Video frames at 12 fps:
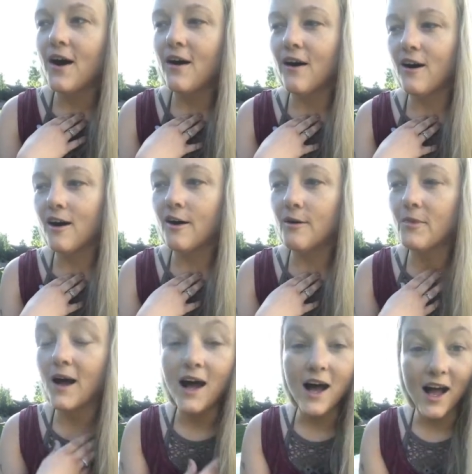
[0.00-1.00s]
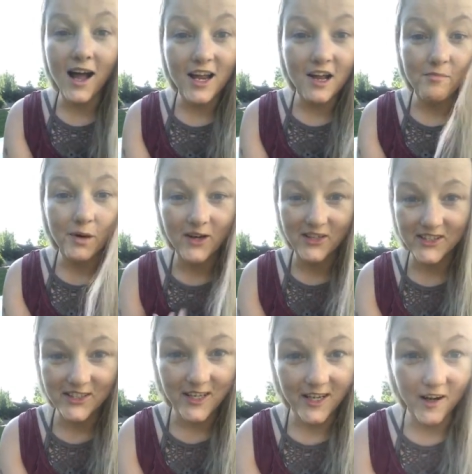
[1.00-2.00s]
Um, I
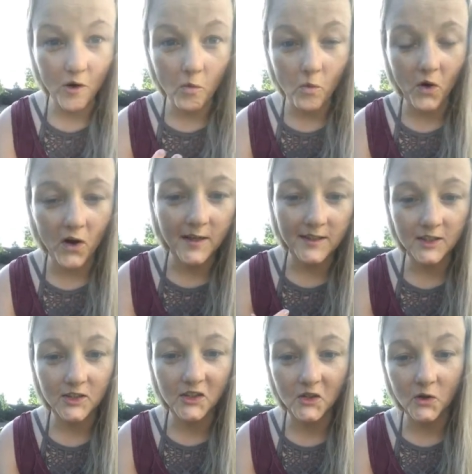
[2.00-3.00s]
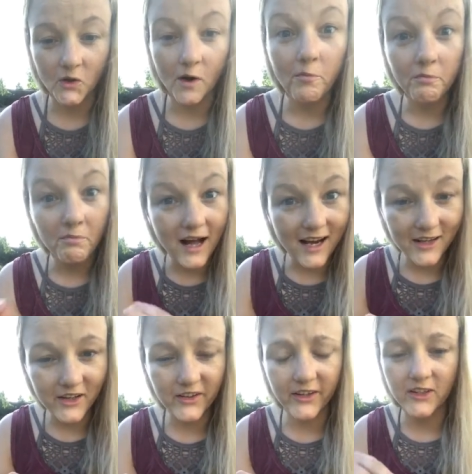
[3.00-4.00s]
personally want to buy
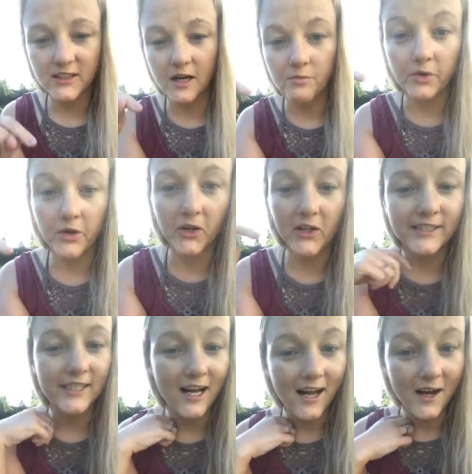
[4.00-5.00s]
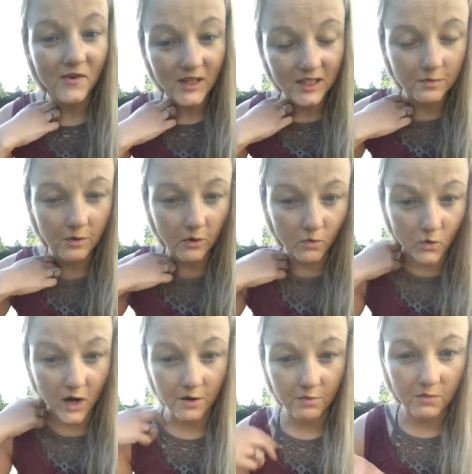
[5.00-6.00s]
a glitter tumbler because I want to
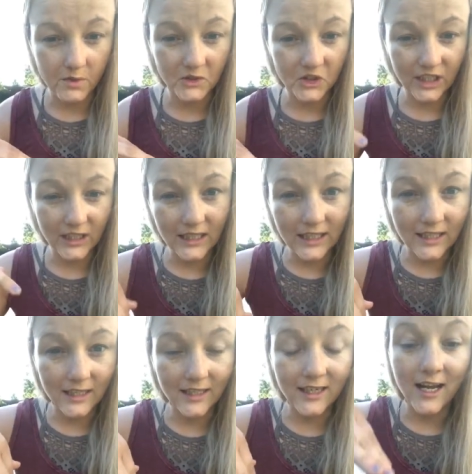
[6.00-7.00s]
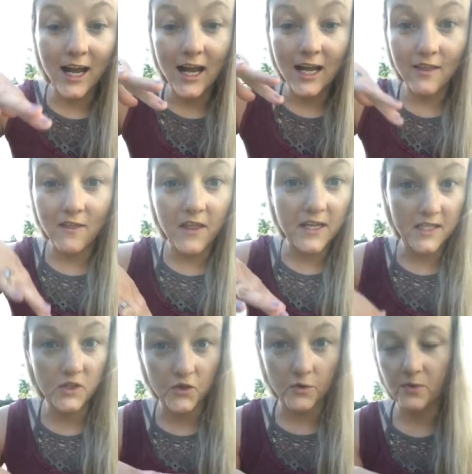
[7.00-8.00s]
run a promotion in
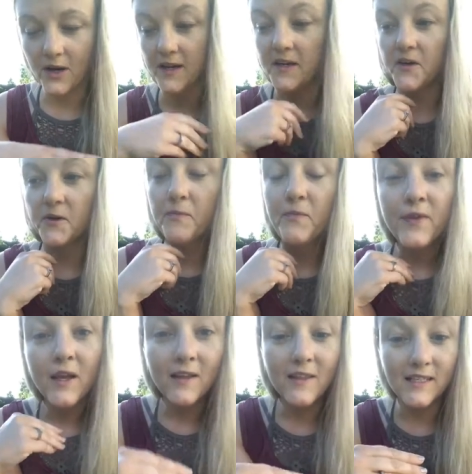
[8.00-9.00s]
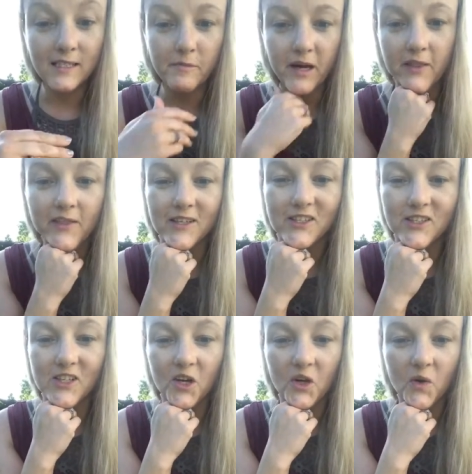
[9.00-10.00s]
this group right here this month.
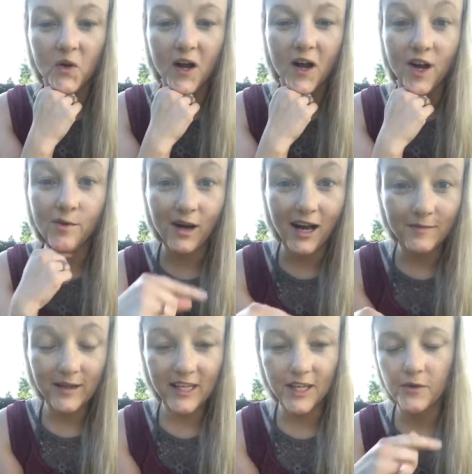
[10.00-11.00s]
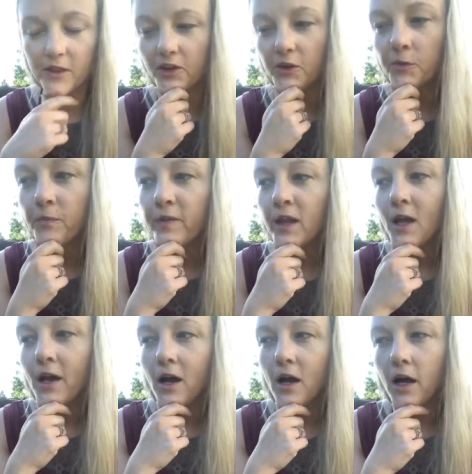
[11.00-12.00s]
So um, I'm going to get with you.
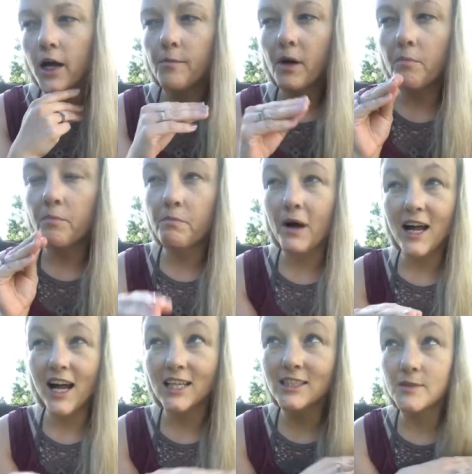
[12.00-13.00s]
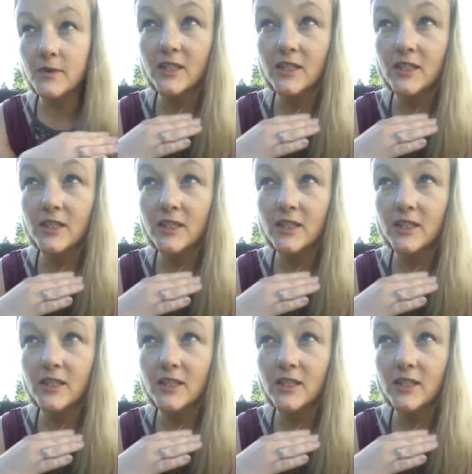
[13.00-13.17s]
Um, but I just